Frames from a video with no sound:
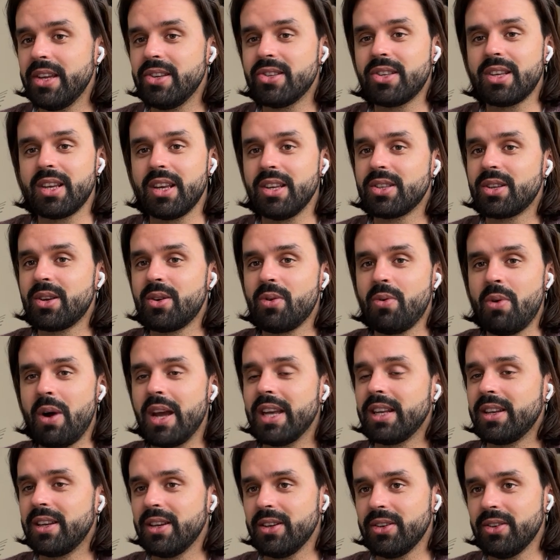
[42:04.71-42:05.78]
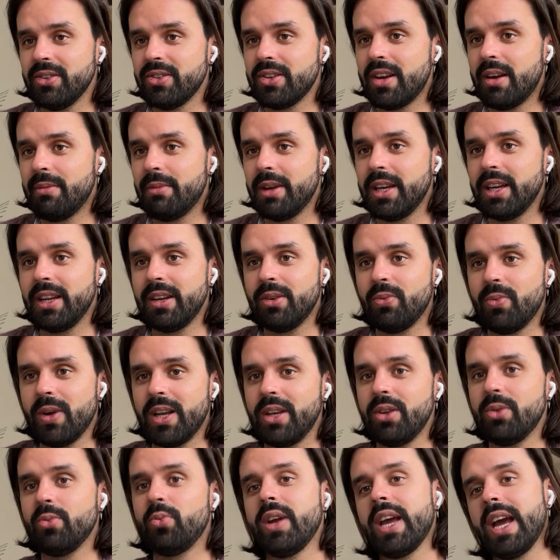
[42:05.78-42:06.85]
is quite good. I mean,
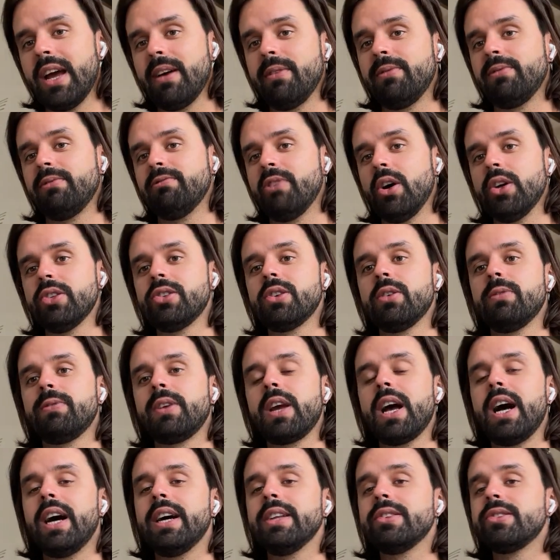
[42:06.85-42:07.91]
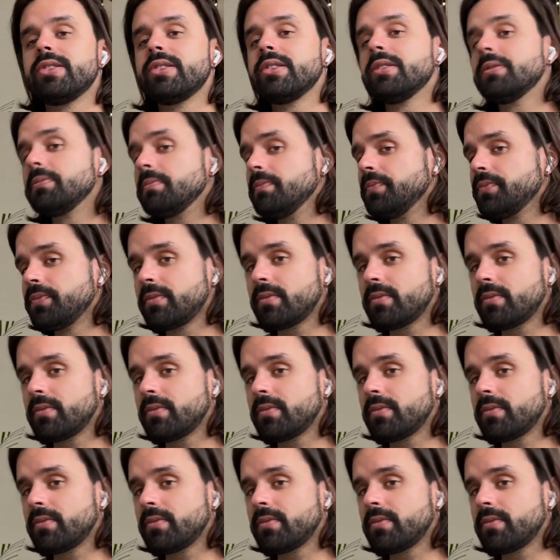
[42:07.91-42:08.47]
when we have lots of cuts,